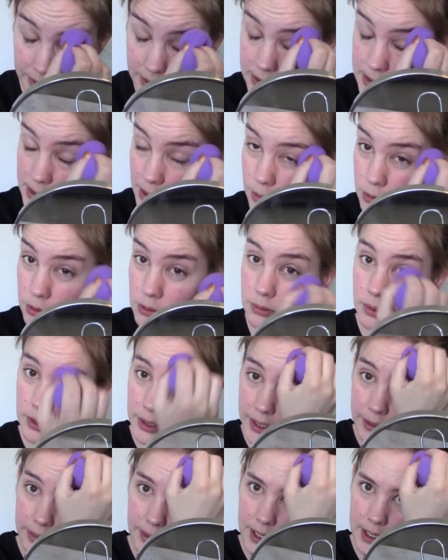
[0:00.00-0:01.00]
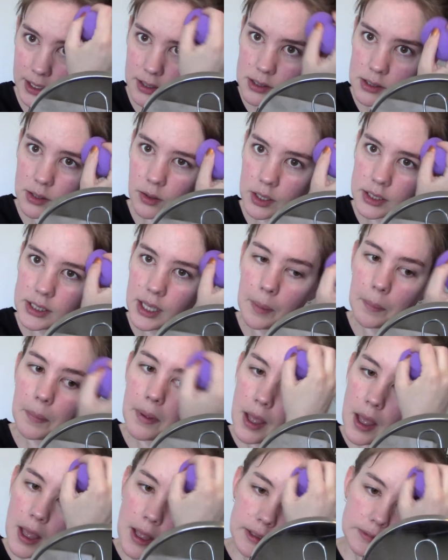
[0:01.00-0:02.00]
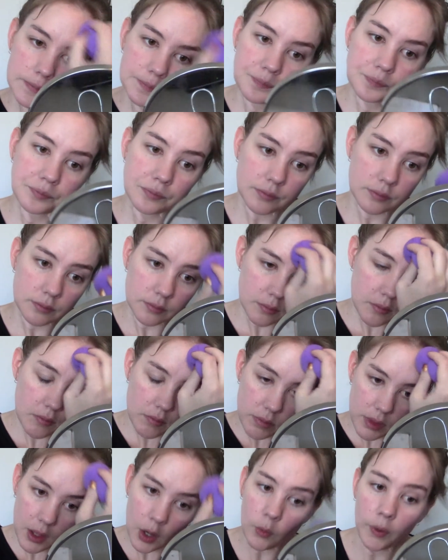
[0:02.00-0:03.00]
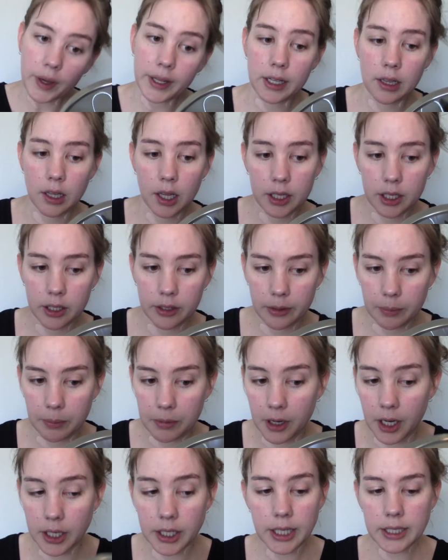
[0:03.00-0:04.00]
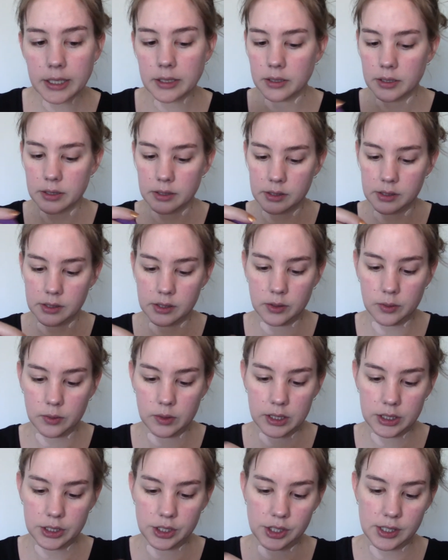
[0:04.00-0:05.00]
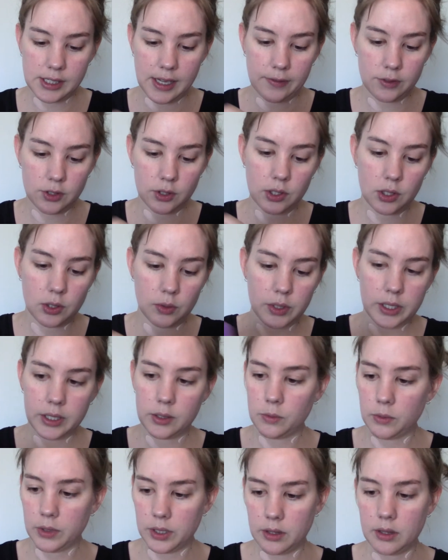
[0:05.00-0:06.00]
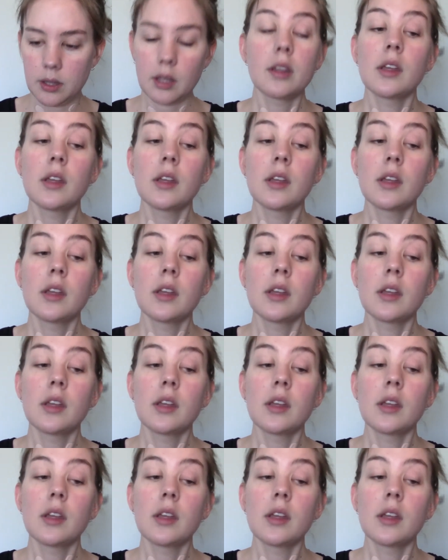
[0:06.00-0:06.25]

as usual, I think it soaks up quite a lot of the product, so I'll just have to go in with